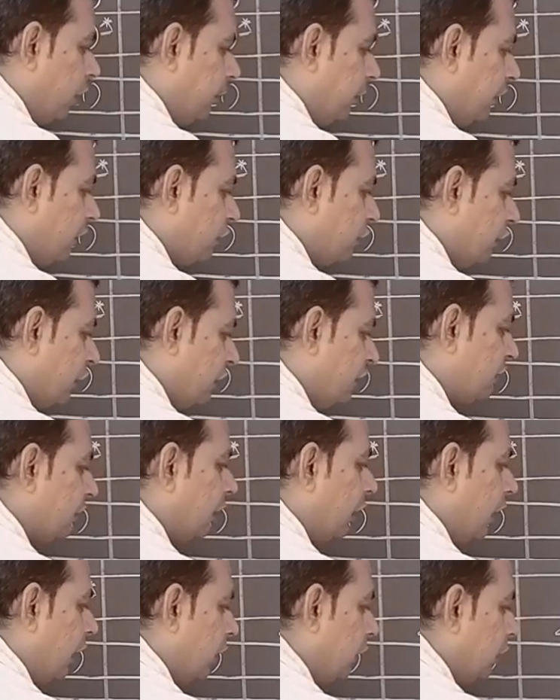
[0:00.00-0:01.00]
be 6
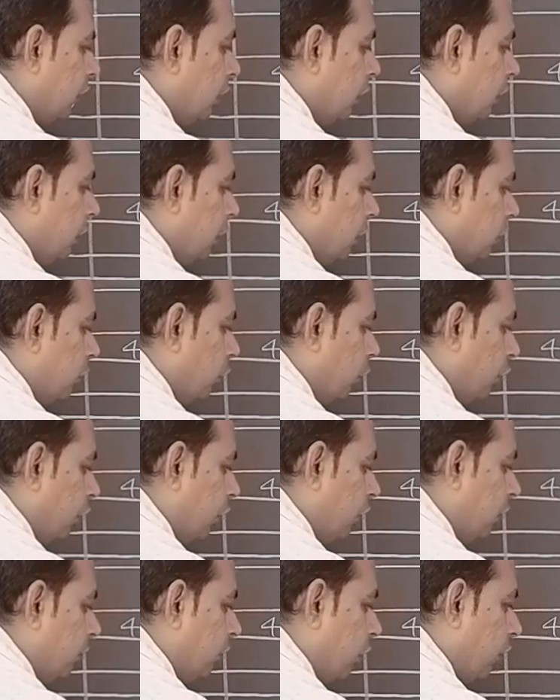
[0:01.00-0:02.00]
and
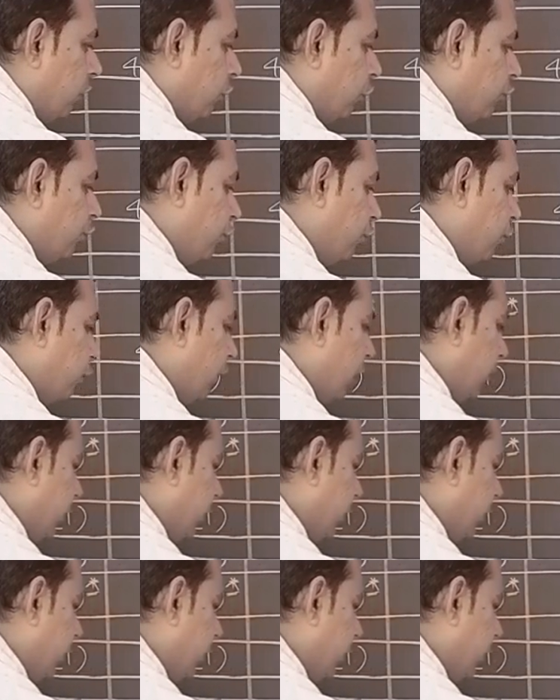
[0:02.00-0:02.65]
total number of questions will